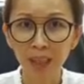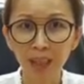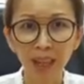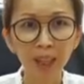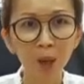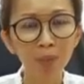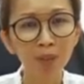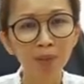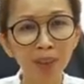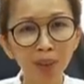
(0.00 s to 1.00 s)
and
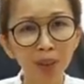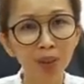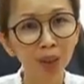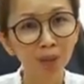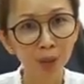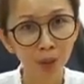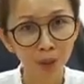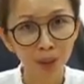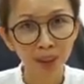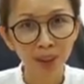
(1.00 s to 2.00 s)
observations of
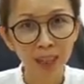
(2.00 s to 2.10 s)
children